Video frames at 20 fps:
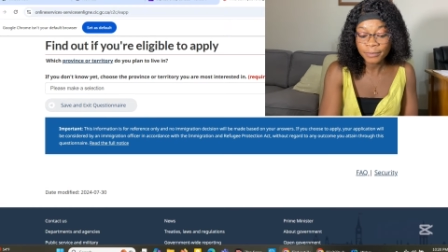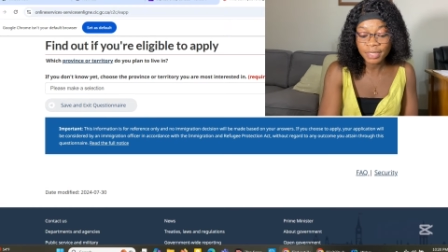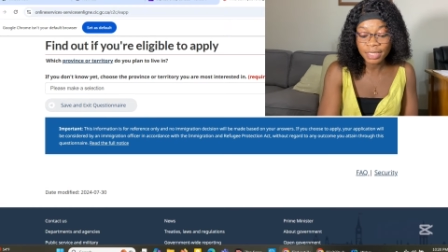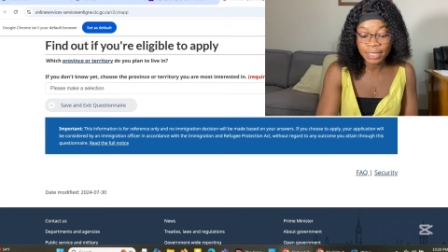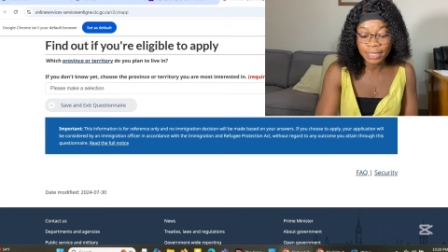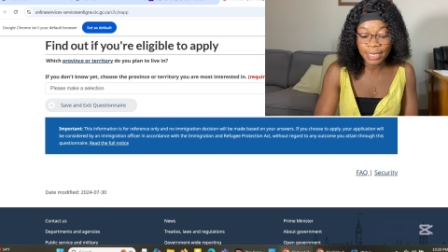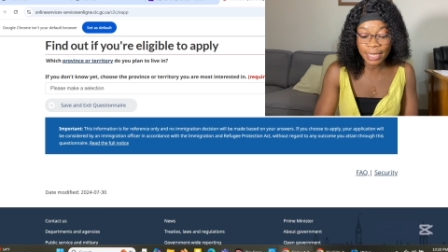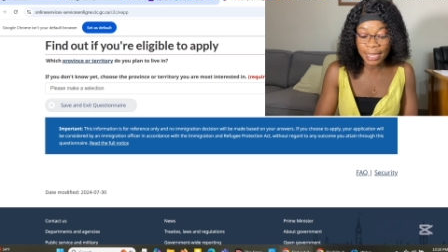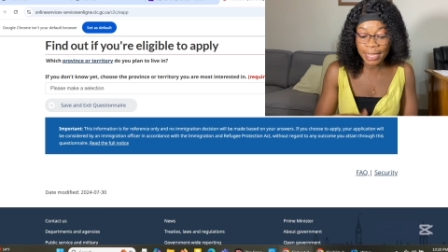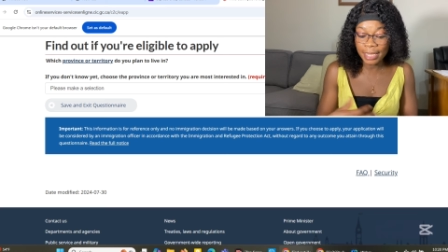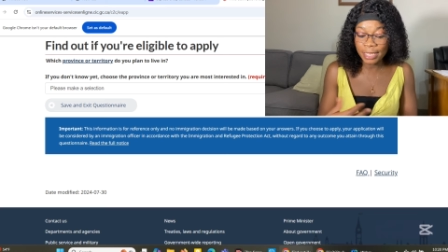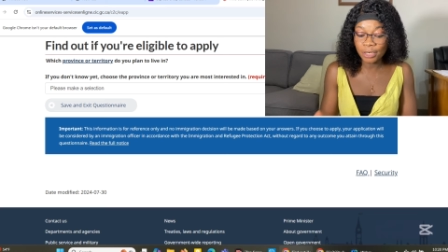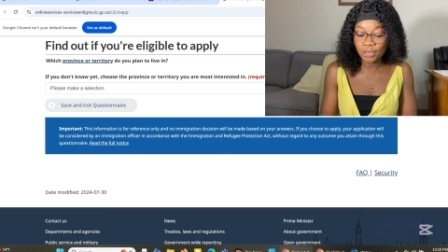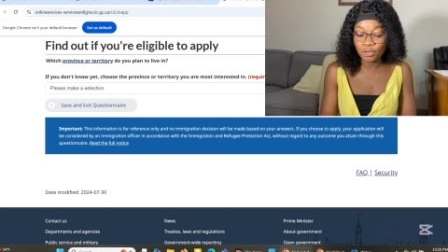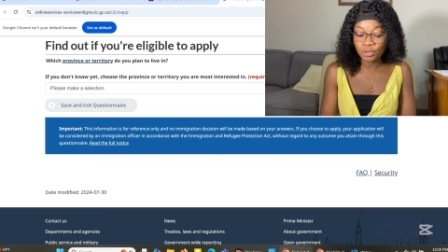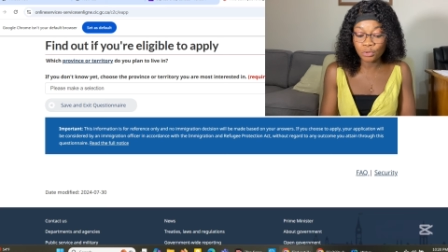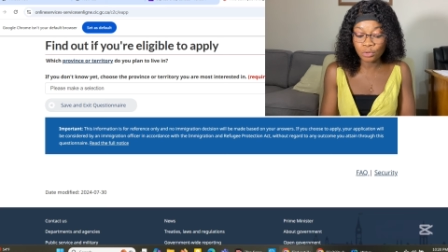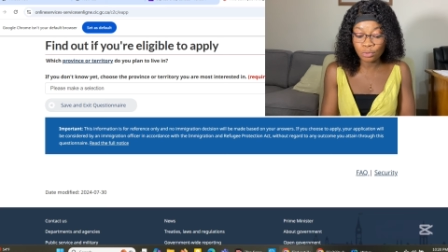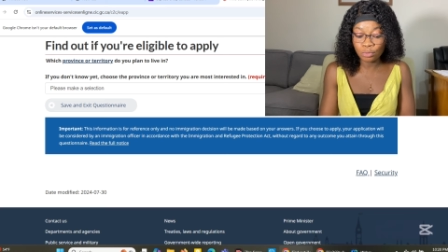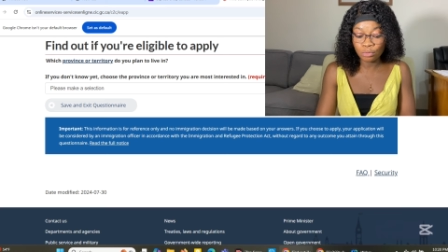Then
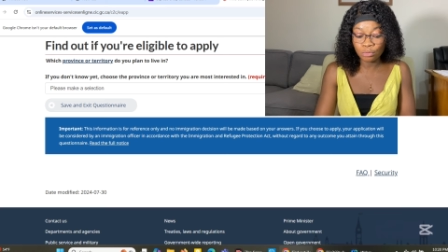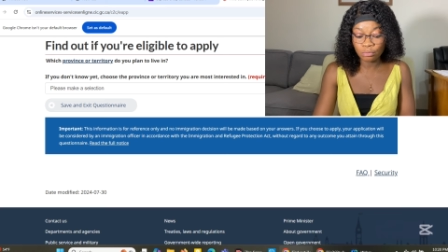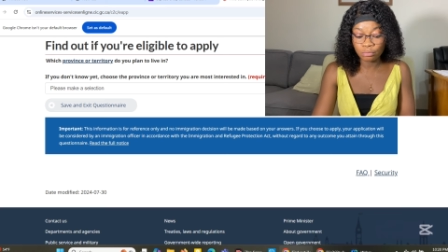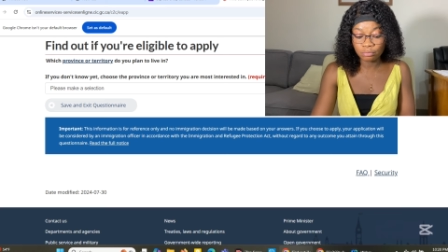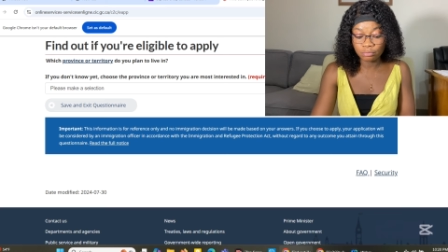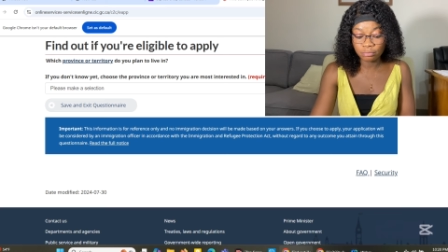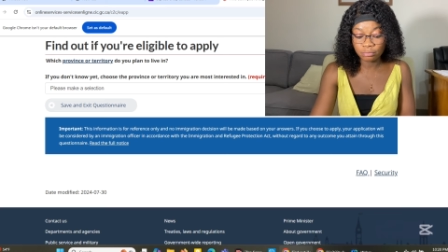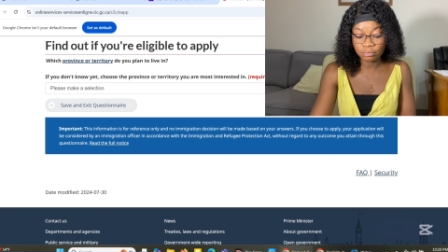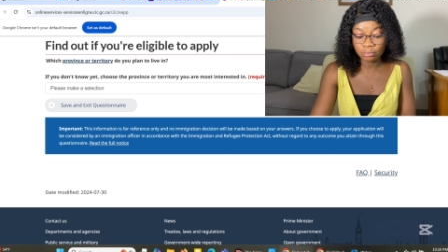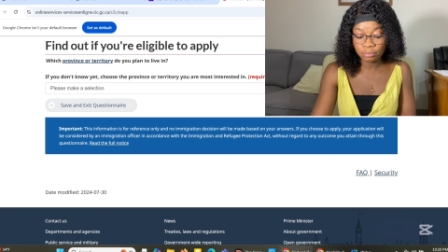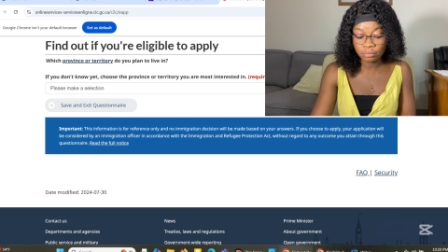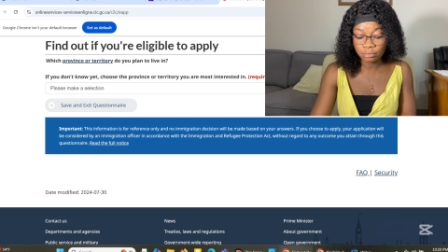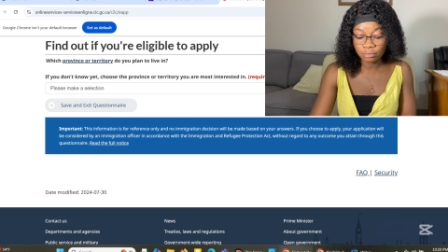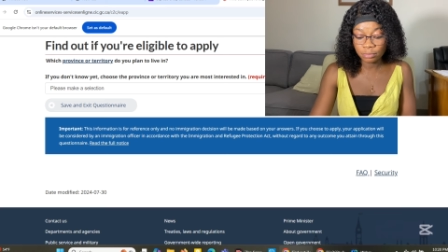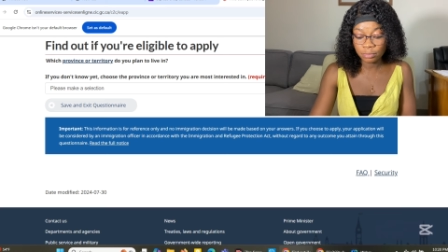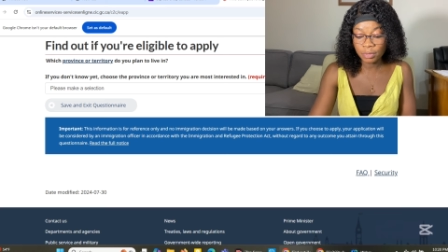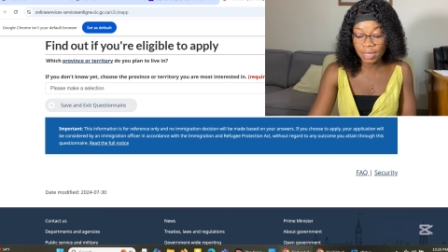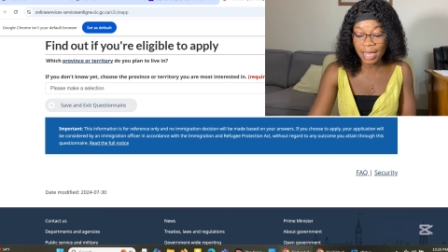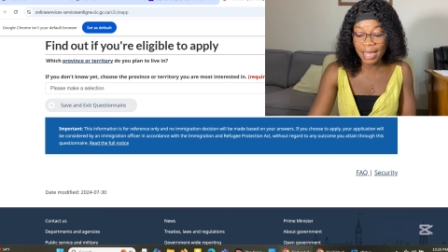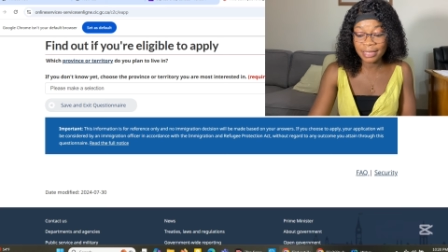you
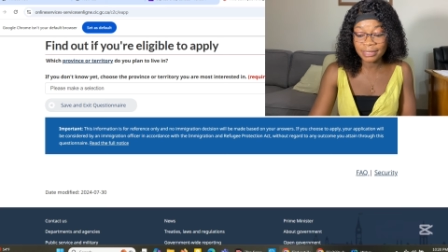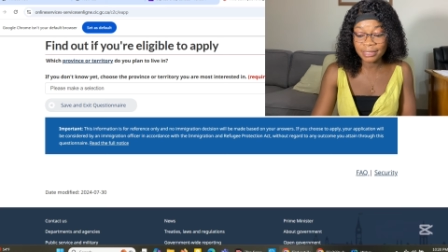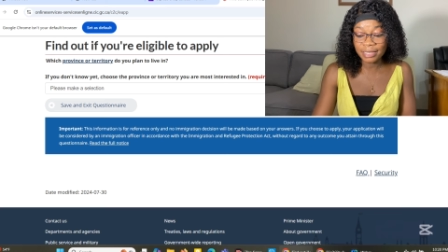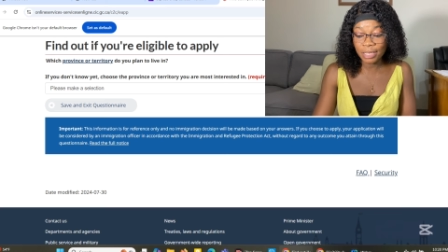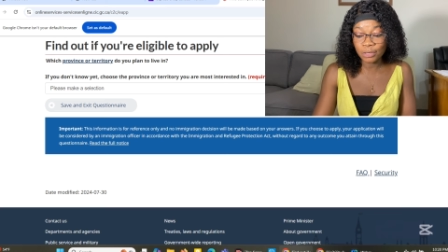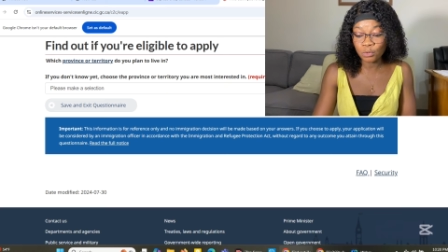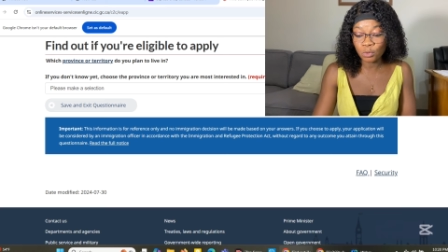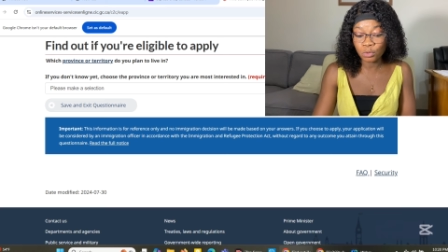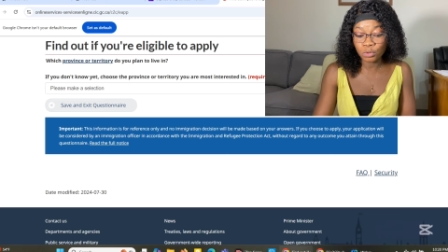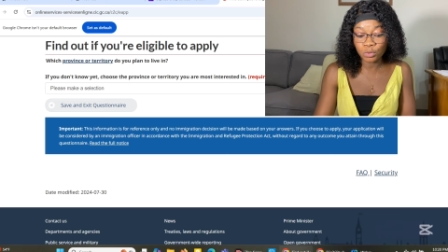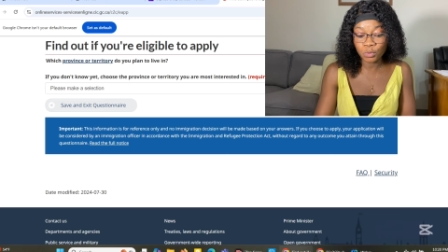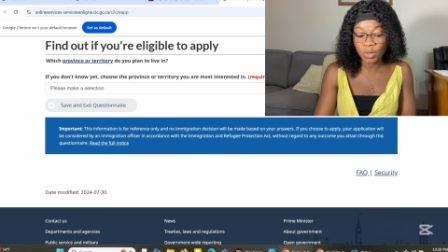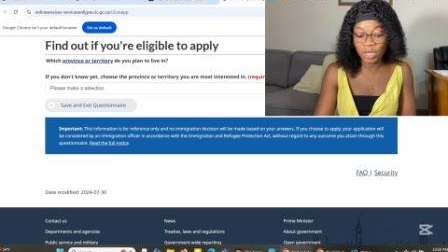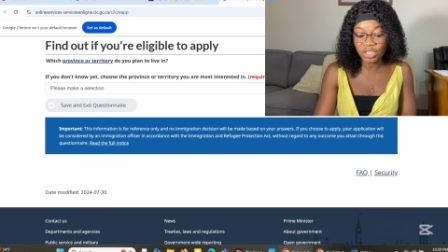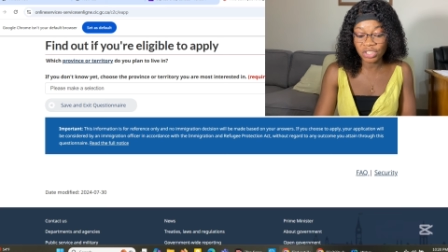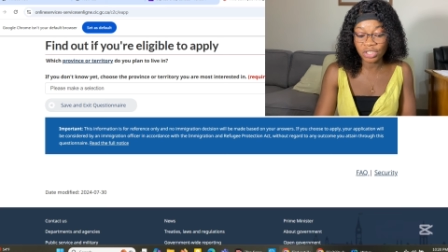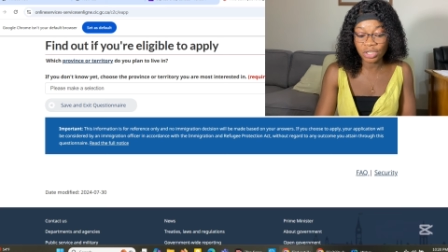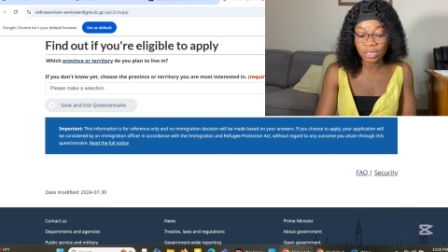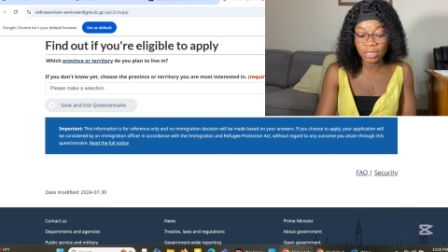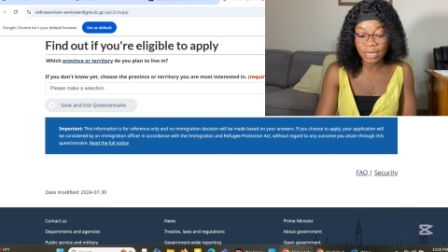answer those
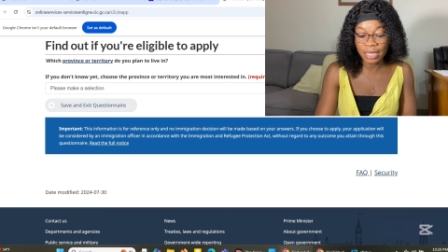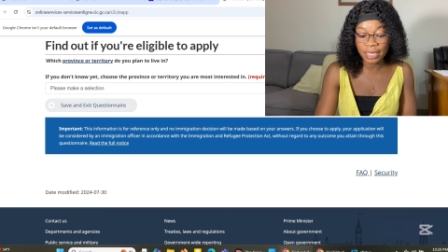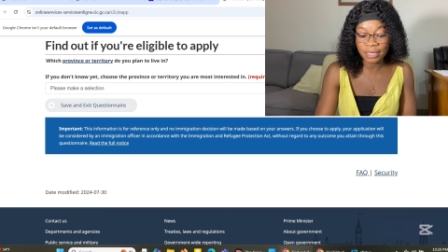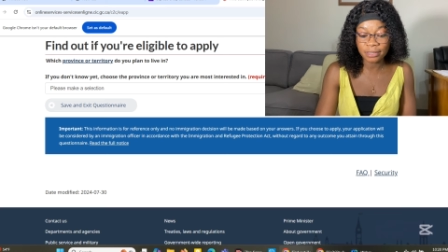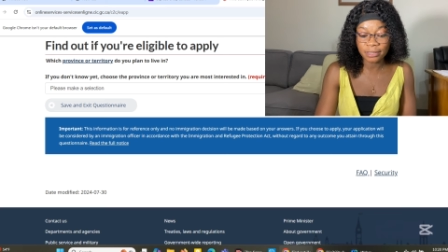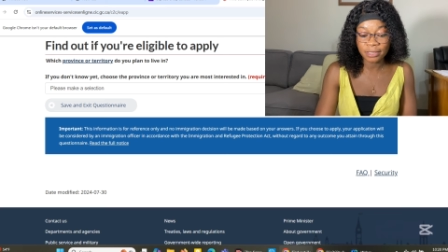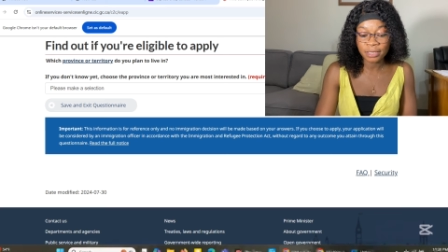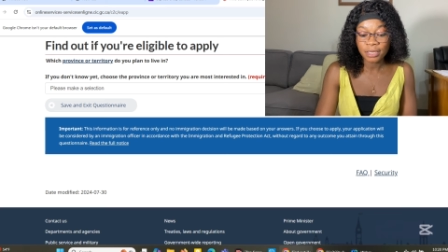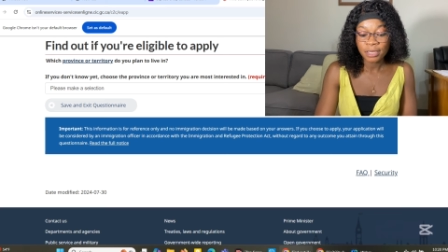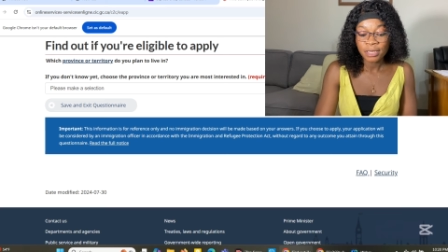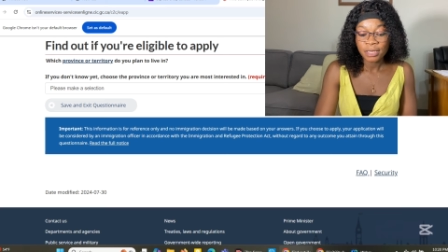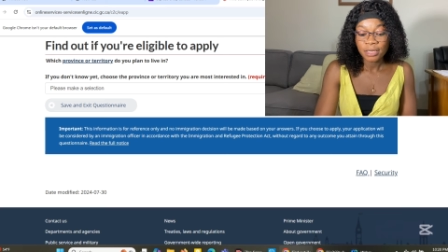questions next.